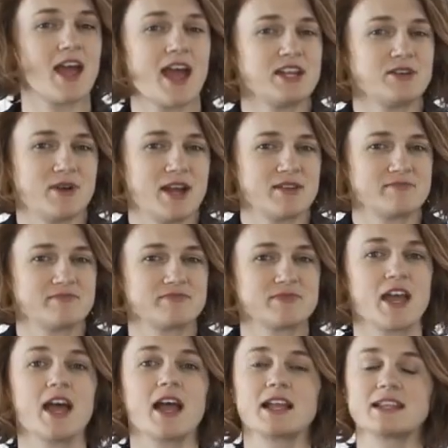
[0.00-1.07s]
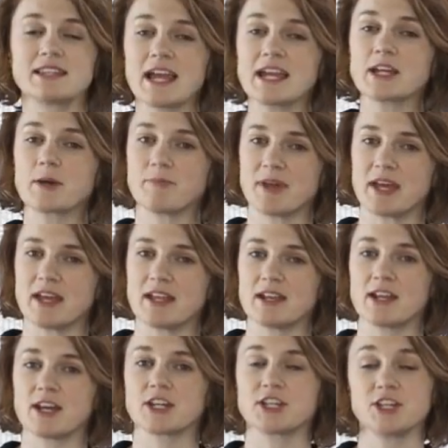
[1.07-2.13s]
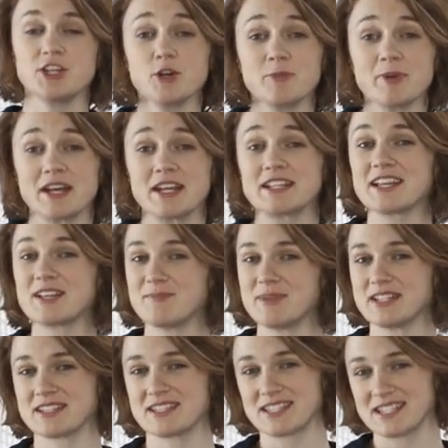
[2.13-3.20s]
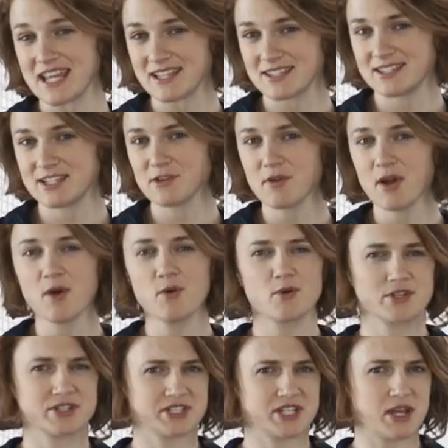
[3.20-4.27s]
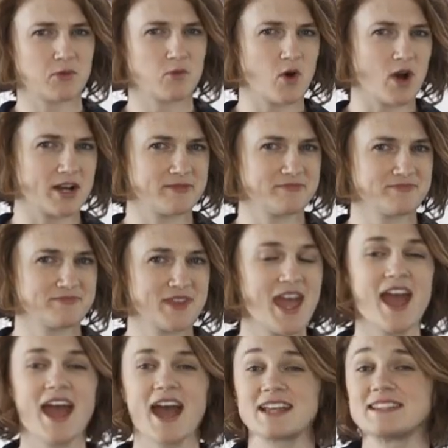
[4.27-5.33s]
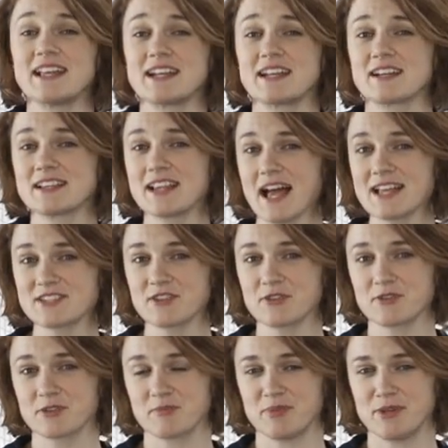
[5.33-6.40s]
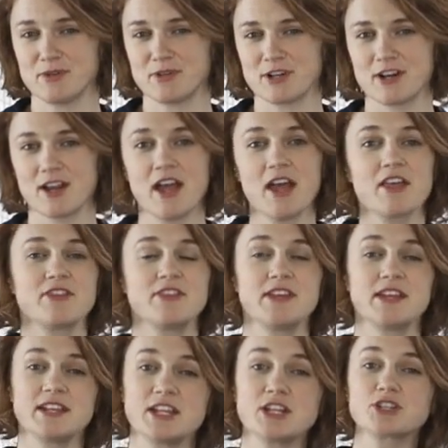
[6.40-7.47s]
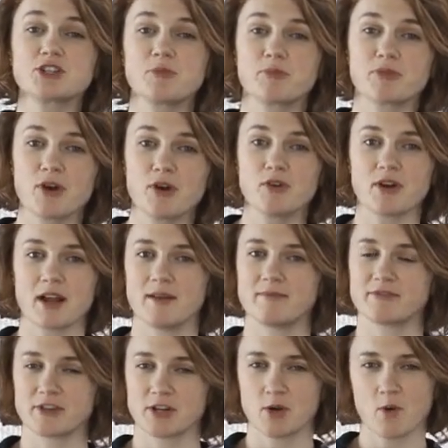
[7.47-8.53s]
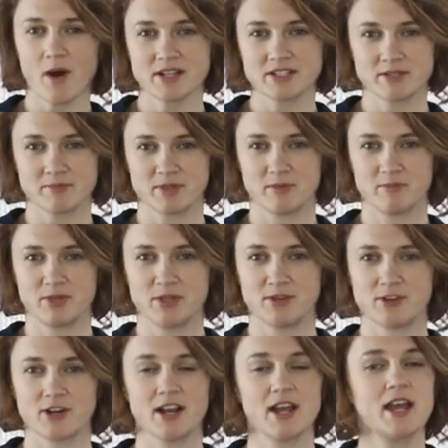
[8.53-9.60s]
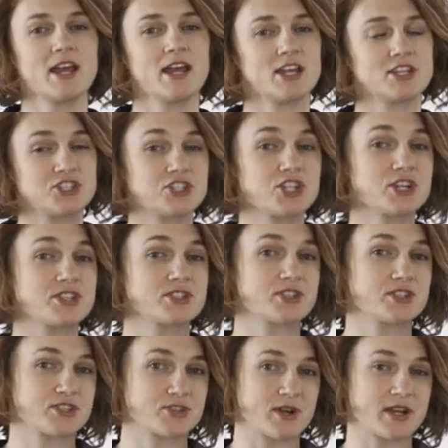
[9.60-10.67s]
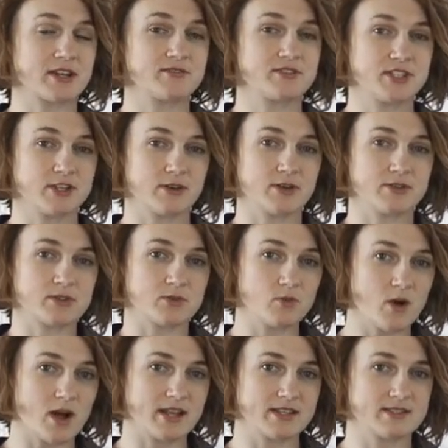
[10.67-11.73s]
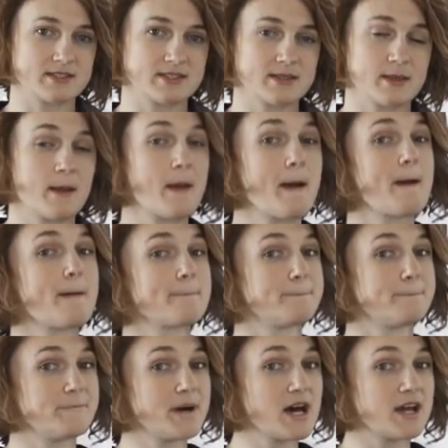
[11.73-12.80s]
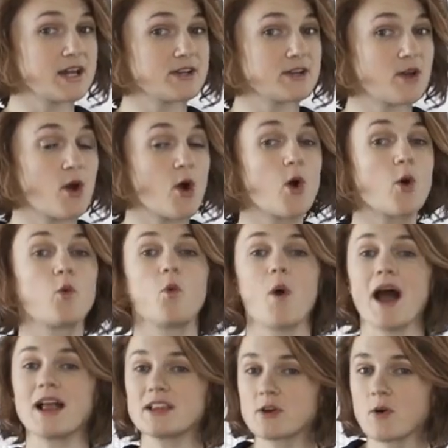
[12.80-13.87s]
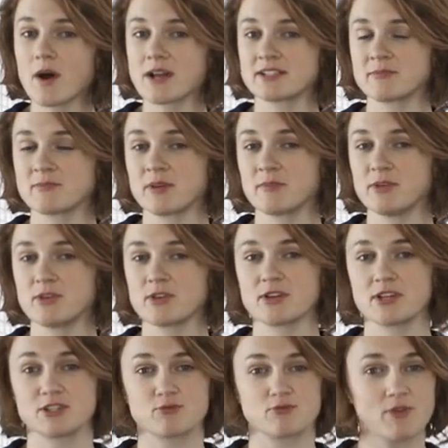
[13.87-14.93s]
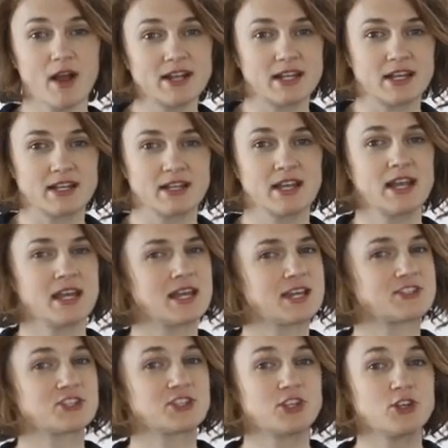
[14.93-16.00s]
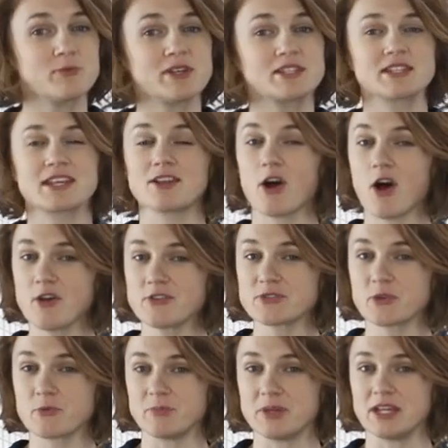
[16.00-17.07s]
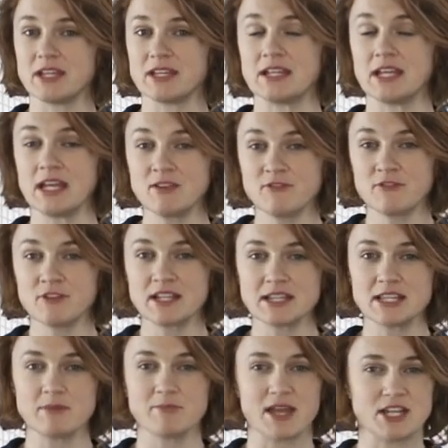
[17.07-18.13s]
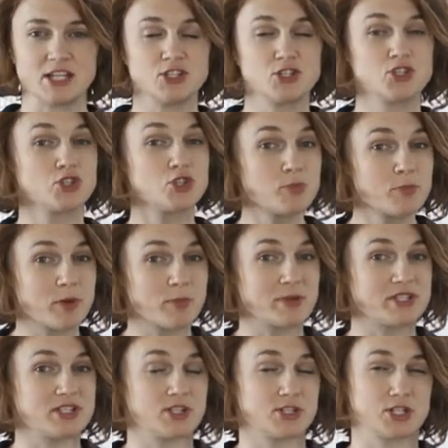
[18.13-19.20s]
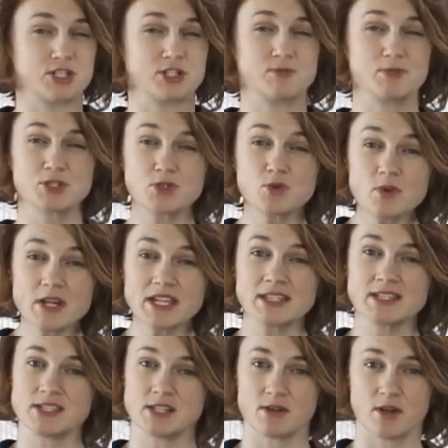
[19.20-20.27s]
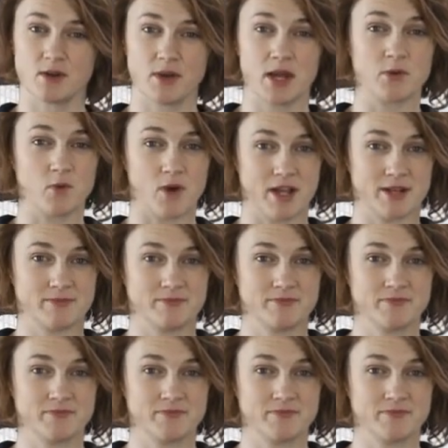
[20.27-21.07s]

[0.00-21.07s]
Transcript: Anyway, like a bit, a qubit can be in state 0 or state 1. And like a classical computer, the initial program for a quantum computer is just a string of zeros and ones. But while a quantum computer is running, its qubits can also be in infinitely many superpositions between 0 and 1.